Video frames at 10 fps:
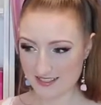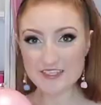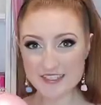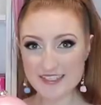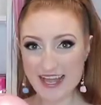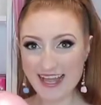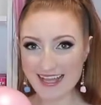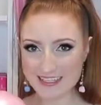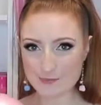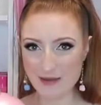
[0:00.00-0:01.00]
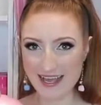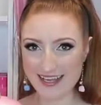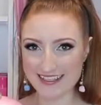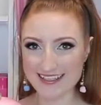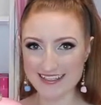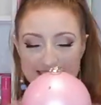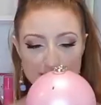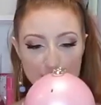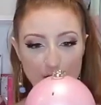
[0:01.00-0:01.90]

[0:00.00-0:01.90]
This is a handbag. This is a